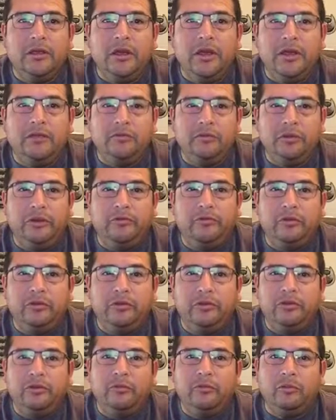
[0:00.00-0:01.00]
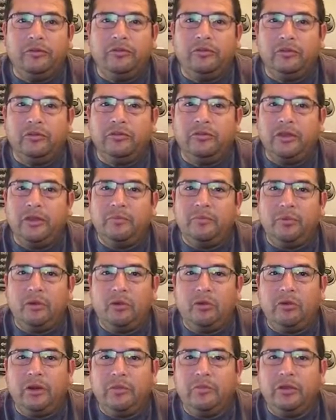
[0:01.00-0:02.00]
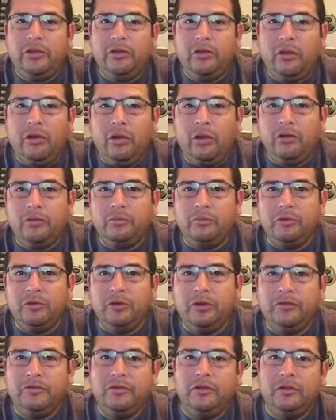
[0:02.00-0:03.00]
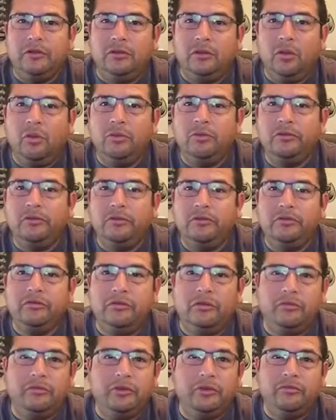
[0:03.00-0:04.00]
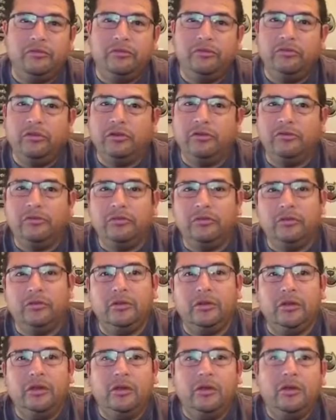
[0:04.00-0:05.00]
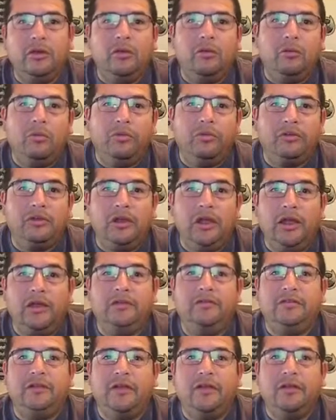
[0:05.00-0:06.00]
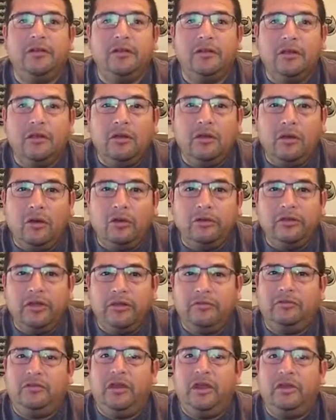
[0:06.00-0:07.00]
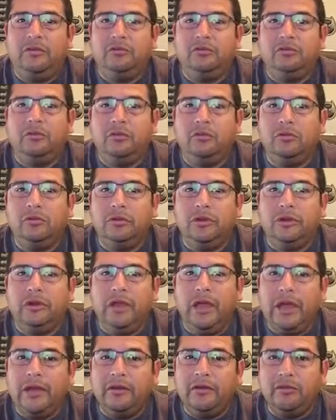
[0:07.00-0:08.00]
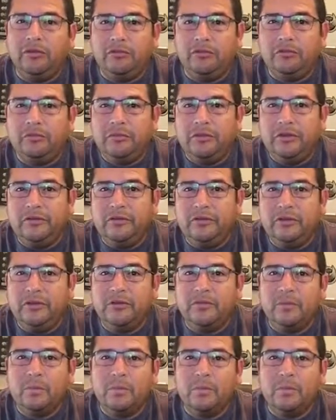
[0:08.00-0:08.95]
As we have learned with server-side programming, all computing is done local to the server infrastructure. With client-side, all tasks are handled locally at a user's PC.